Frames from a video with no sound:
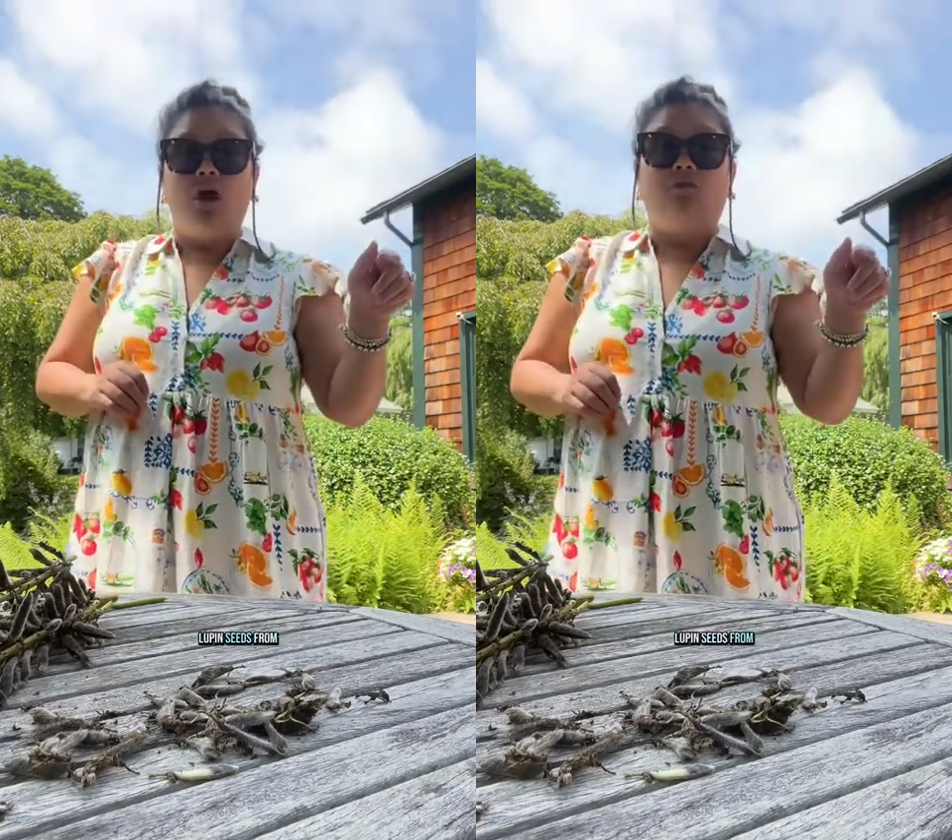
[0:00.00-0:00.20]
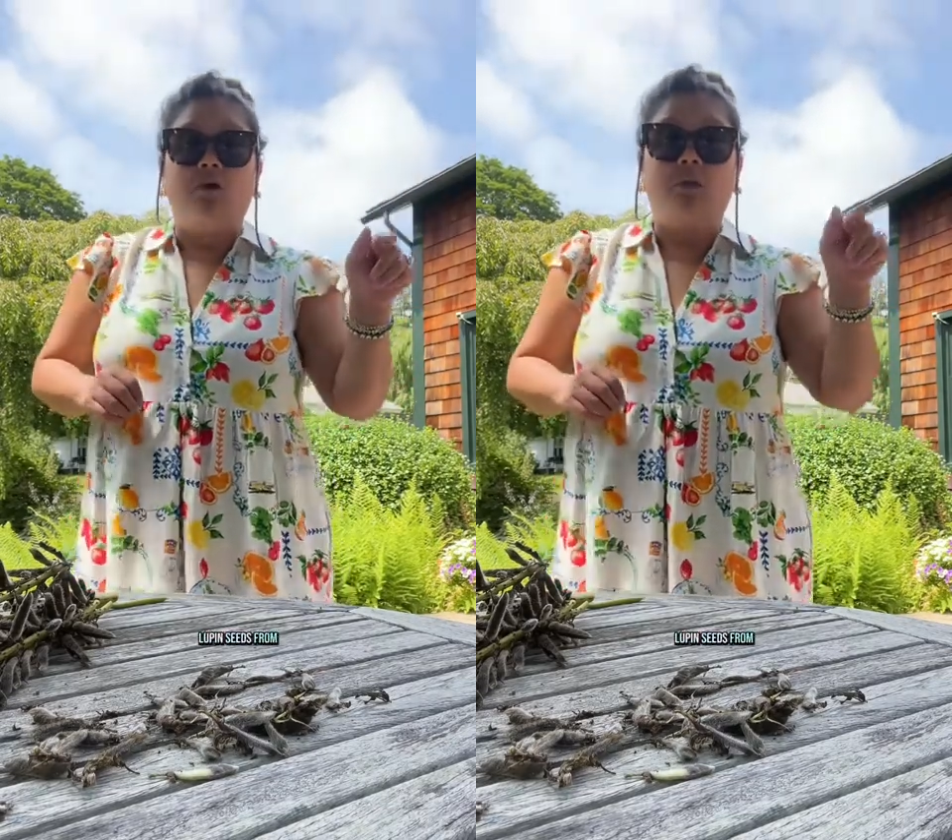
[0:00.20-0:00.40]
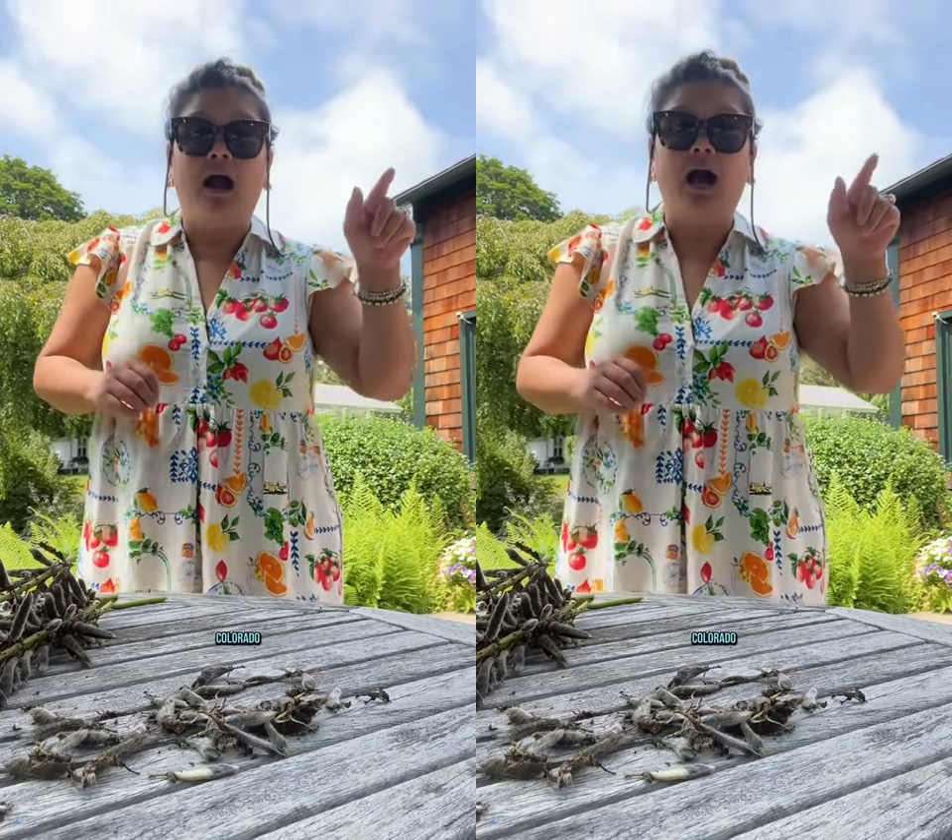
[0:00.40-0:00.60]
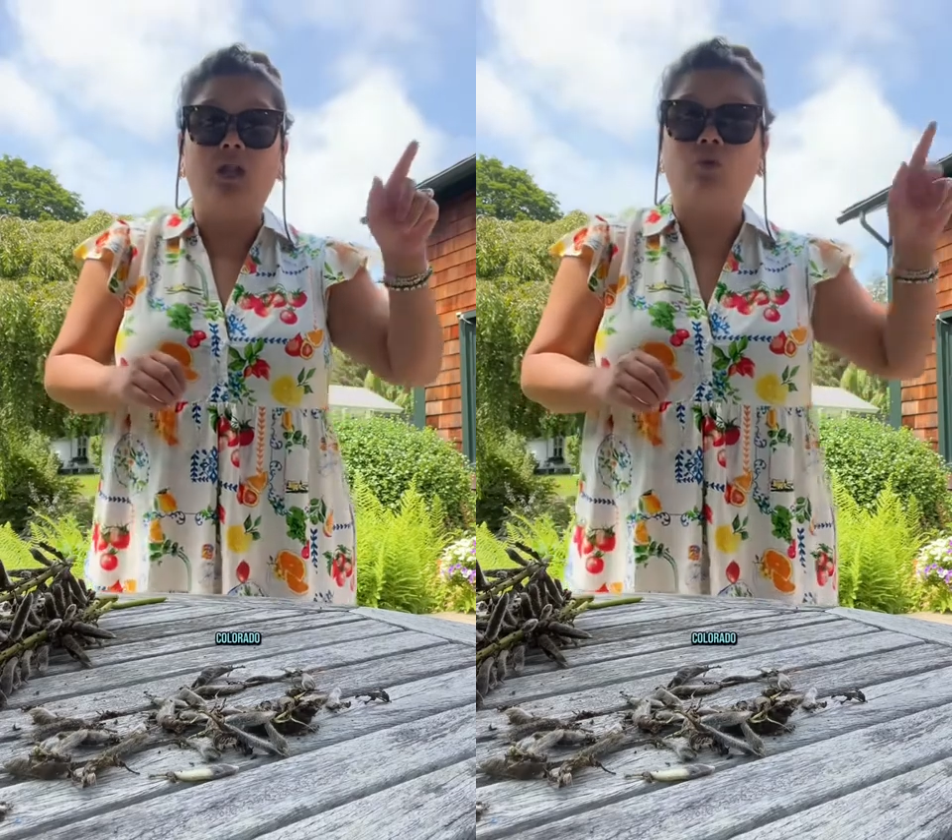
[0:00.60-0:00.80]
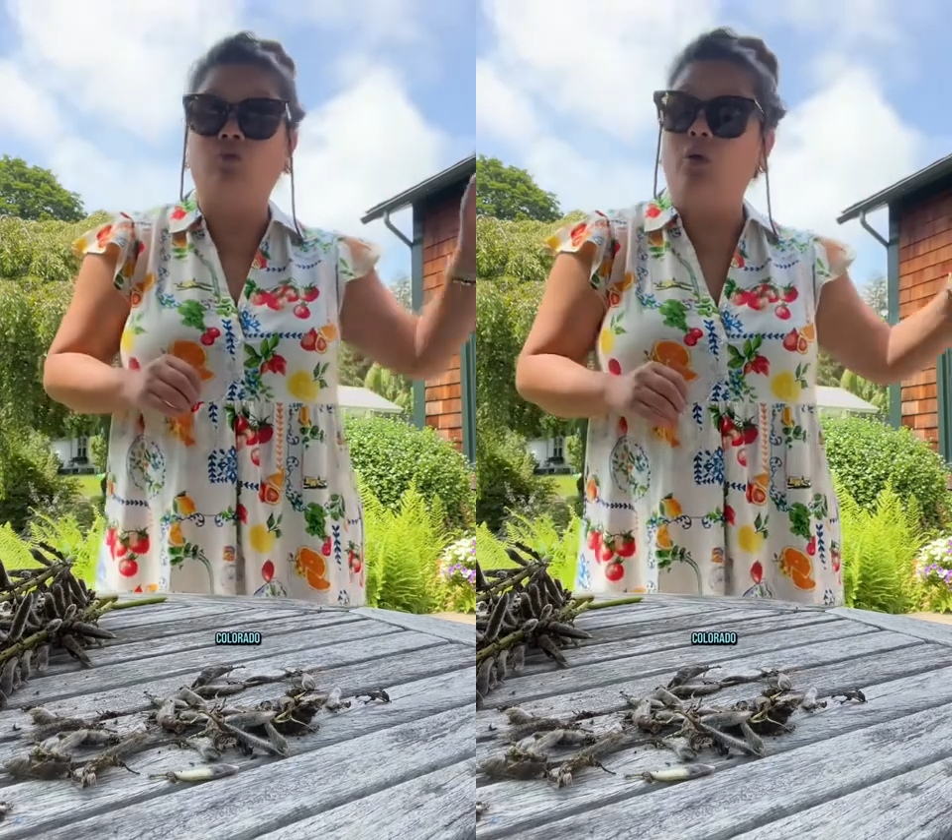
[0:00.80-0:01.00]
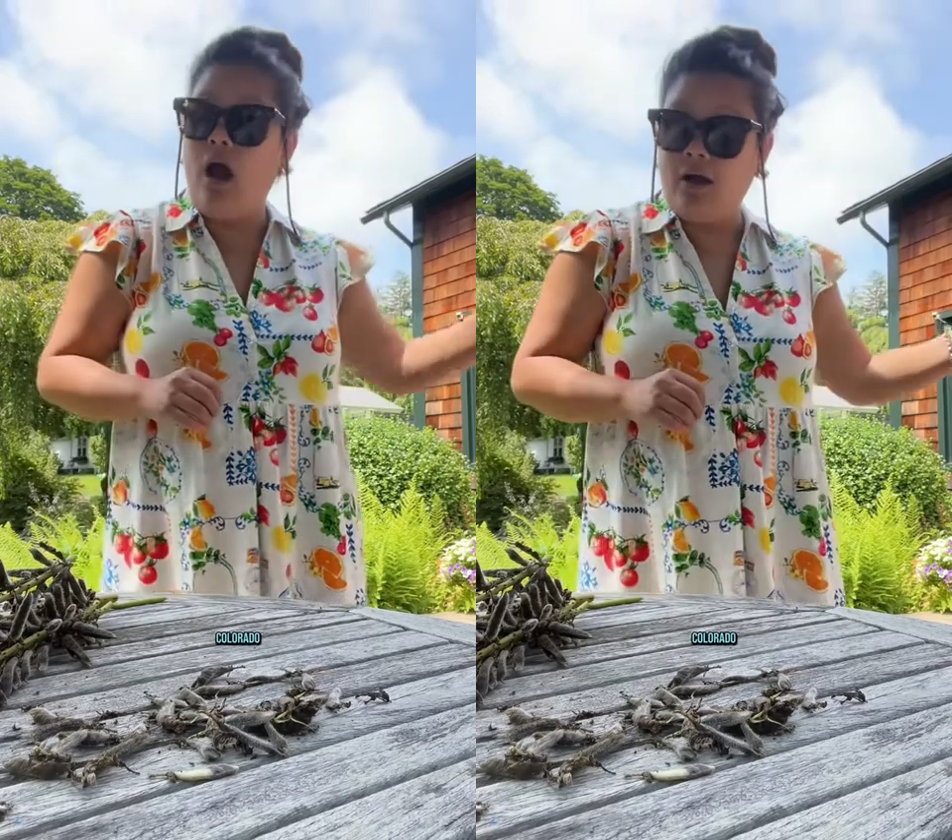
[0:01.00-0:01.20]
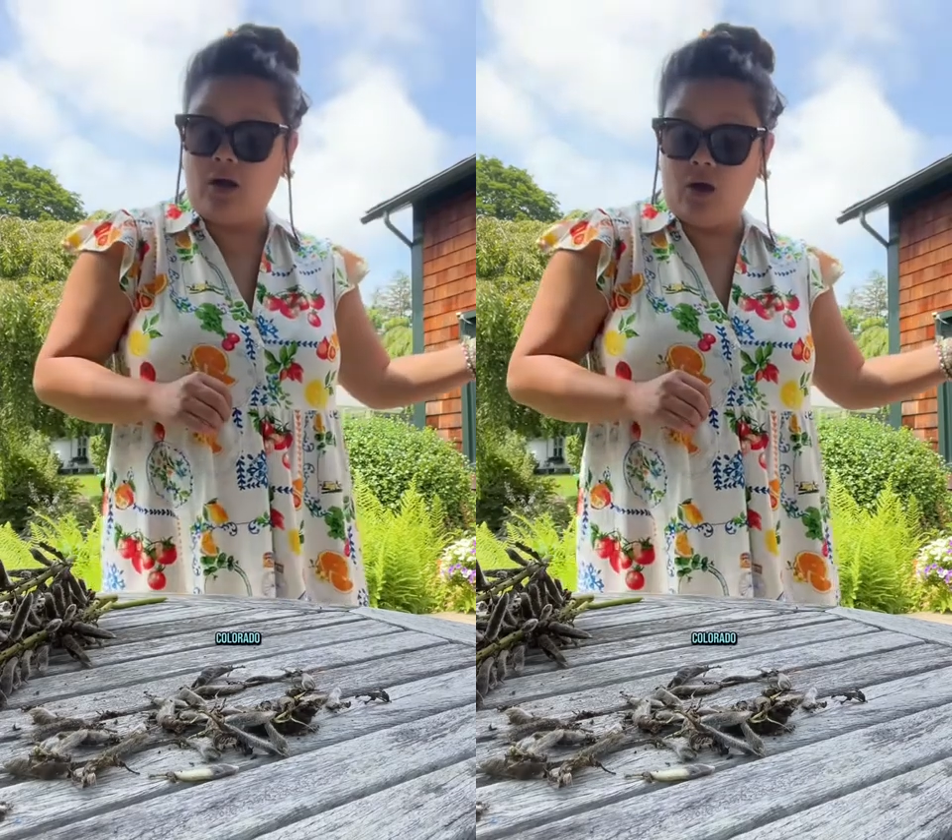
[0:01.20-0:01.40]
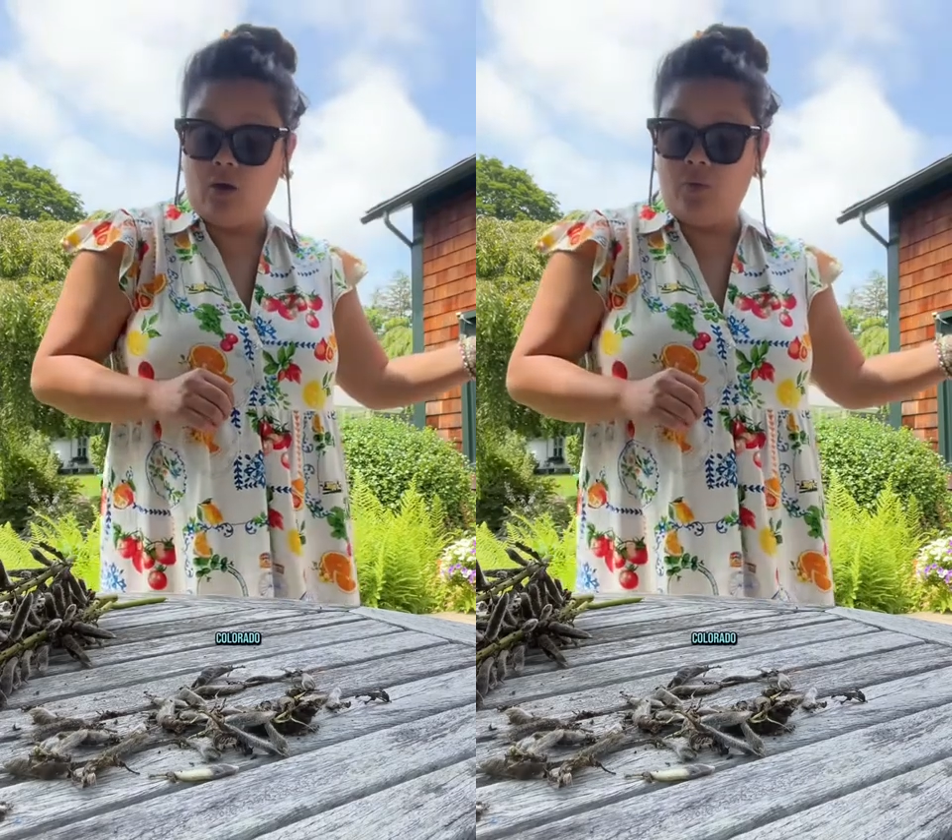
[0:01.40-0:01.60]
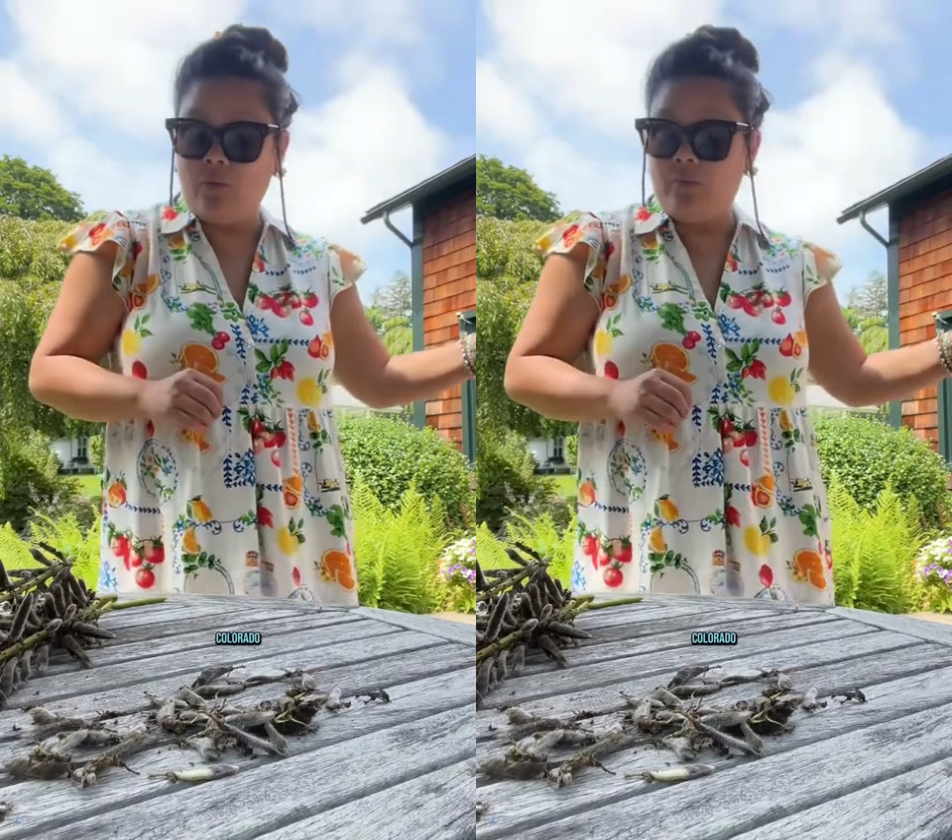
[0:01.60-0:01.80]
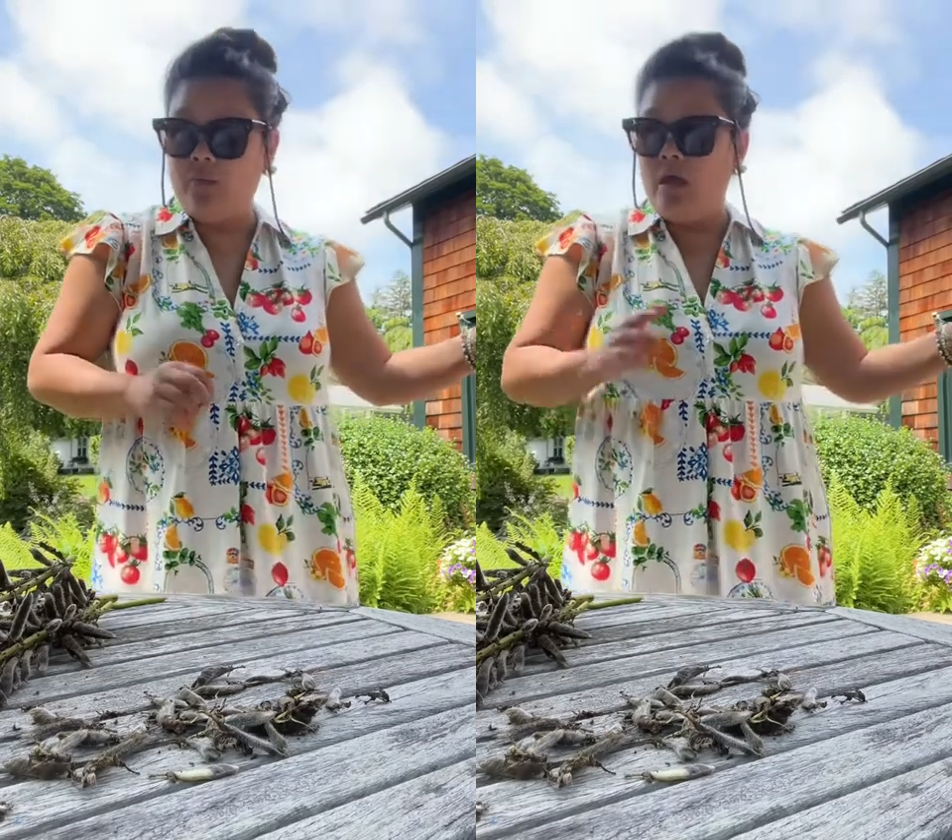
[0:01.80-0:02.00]
from Colorado.
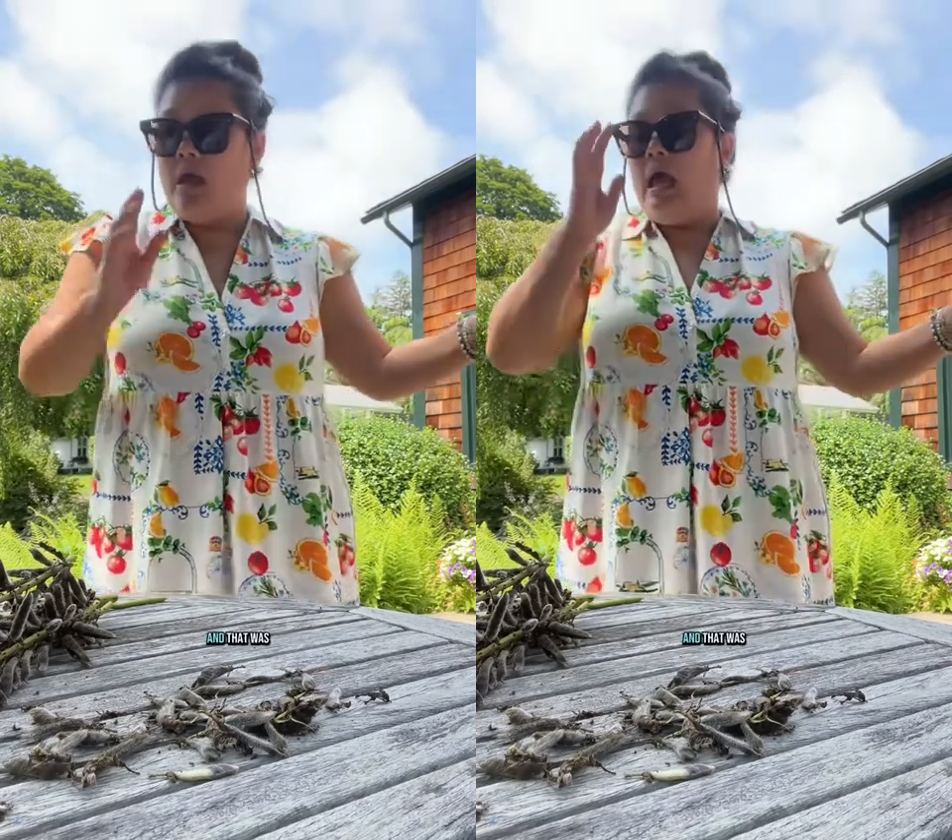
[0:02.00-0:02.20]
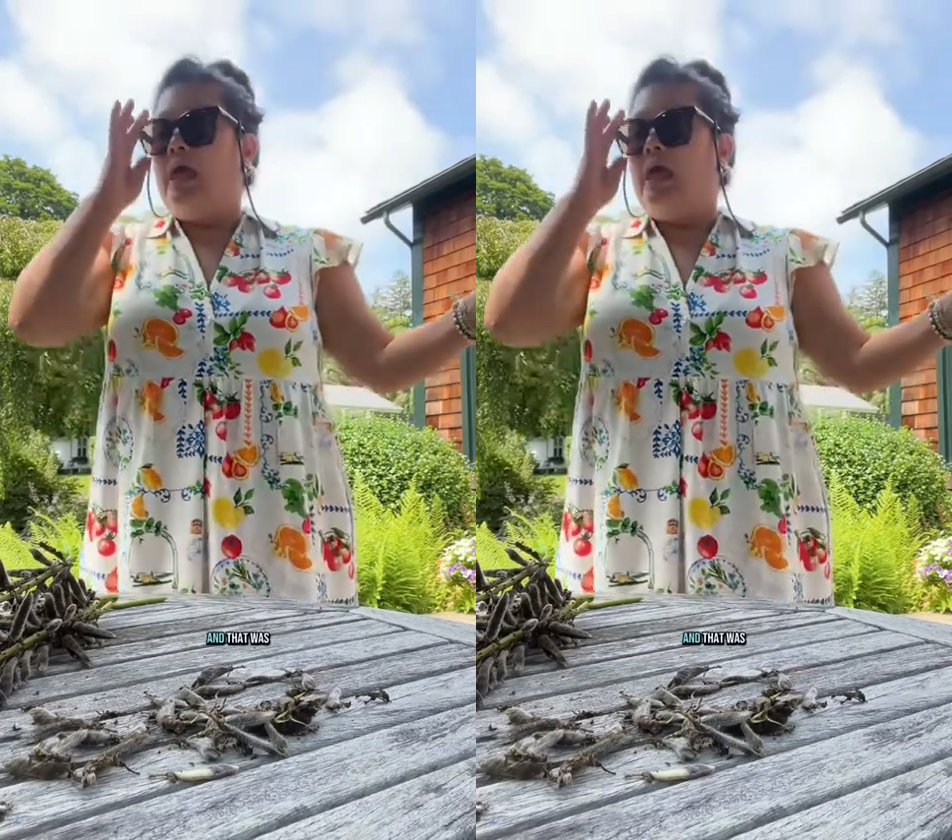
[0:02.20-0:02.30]
And